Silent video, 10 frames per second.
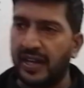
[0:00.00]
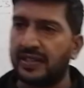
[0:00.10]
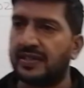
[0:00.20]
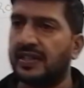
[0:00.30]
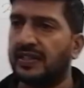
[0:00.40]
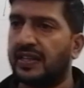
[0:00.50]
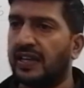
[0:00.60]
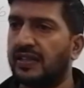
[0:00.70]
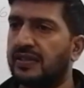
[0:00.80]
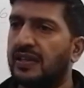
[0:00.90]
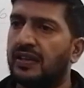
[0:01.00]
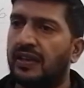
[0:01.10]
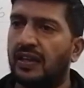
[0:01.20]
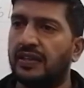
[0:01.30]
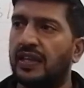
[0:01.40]
mild steel gates
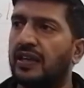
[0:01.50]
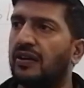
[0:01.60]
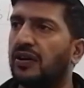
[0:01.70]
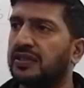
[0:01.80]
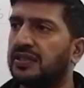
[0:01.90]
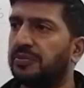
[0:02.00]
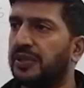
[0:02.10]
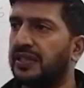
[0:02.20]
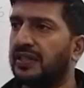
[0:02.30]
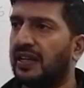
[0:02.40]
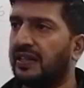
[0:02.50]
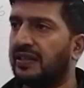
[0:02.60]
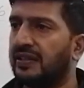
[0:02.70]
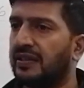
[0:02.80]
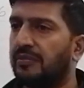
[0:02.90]
mm-hmm. and they hot dip it in
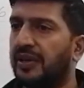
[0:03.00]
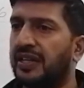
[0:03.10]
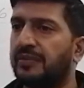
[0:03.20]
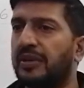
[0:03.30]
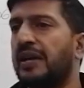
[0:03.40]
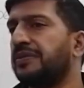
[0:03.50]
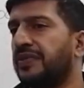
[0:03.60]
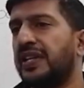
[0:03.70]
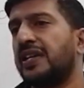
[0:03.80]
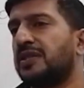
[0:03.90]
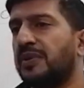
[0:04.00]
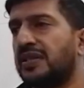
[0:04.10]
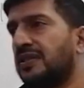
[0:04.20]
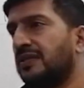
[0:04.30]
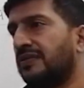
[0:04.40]
lead. But it becomes very
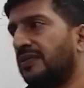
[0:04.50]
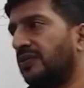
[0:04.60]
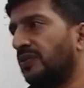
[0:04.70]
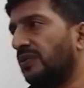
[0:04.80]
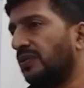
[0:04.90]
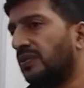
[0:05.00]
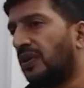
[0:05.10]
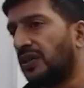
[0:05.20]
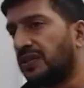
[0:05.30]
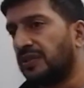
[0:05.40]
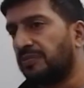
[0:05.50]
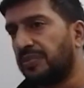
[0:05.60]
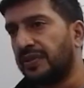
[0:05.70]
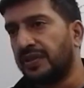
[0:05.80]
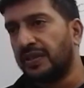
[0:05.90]
expensive if you hot dip.
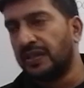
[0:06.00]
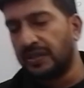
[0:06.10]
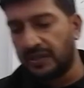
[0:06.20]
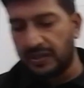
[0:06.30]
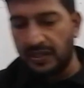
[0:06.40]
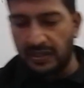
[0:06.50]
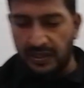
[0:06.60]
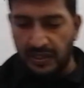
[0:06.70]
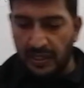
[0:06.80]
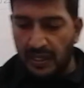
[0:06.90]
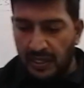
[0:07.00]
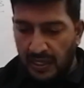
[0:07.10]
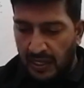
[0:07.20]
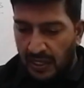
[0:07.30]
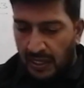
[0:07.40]
Right?
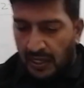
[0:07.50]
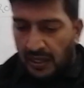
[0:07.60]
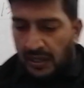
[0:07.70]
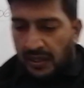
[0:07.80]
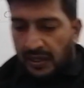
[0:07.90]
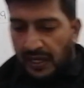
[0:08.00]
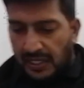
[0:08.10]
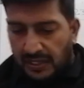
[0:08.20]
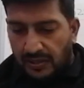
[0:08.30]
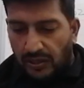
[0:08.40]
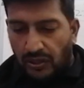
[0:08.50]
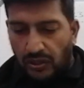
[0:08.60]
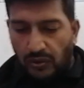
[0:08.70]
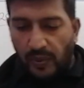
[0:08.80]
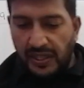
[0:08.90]
Right,
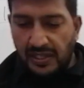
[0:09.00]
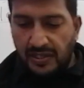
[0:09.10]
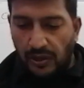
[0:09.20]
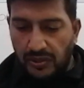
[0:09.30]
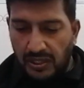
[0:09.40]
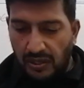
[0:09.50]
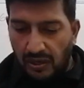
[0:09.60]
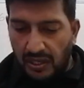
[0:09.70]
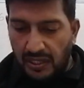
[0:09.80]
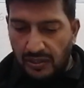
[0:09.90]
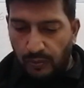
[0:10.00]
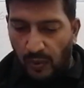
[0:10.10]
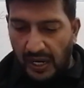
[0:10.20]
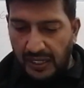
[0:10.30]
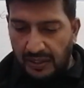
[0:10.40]
so when this coating is
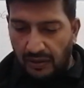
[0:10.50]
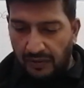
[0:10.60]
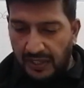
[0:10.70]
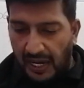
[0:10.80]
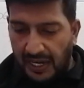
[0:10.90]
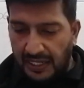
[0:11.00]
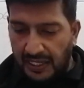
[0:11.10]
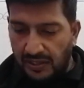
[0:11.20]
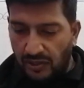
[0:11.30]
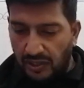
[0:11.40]
one of the highly